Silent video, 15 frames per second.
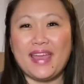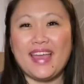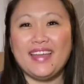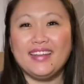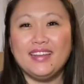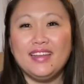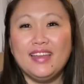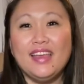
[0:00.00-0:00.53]
at.
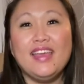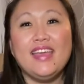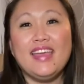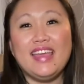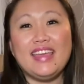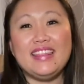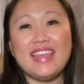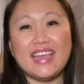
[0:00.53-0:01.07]

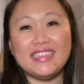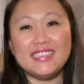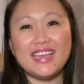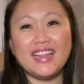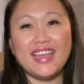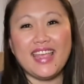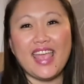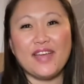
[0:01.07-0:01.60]
And that's
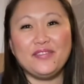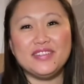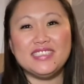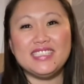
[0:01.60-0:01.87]
all I have for